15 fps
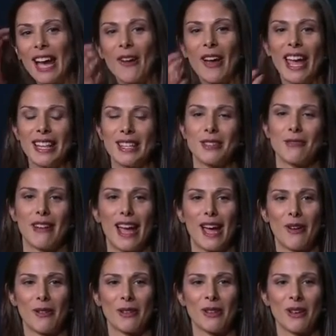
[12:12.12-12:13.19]
our heads
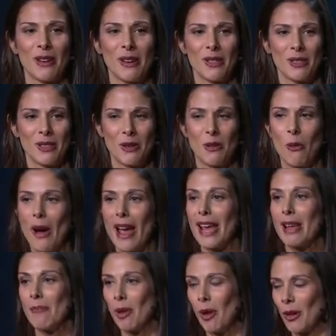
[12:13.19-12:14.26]
around the
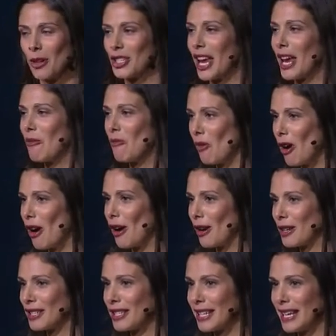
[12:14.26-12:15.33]
way blockchain
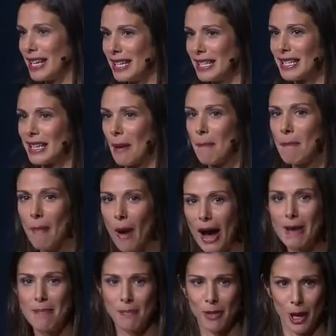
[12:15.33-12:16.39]
works is
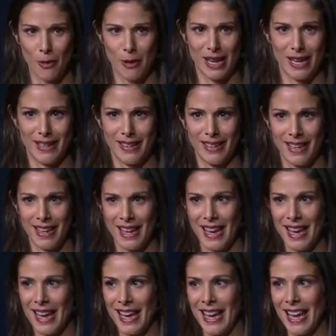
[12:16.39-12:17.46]
mind-blowing.
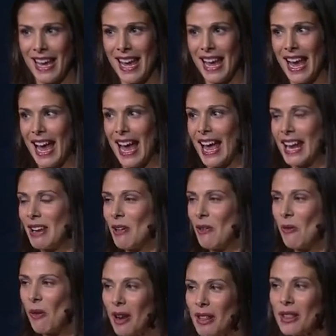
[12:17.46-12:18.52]
And
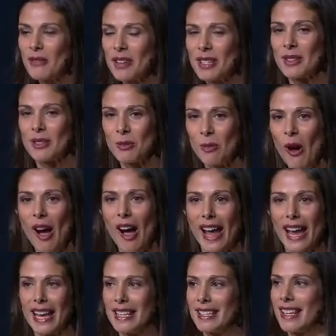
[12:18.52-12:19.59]
one of the reasons why
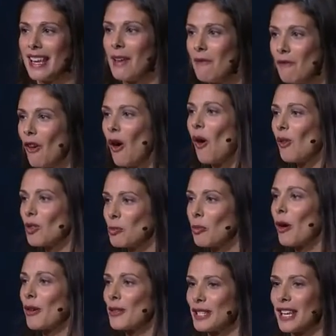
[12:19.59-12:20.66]
is it involves
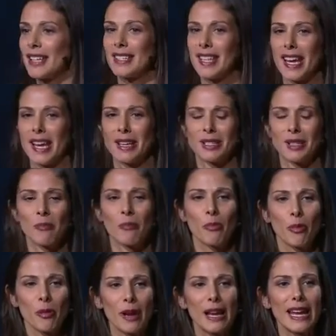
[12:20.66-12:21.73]
processing some
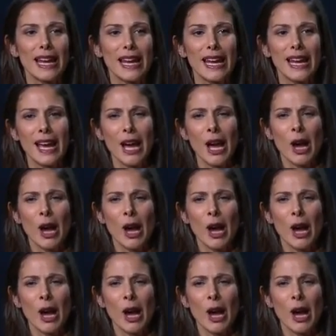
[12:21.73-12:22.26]
pretty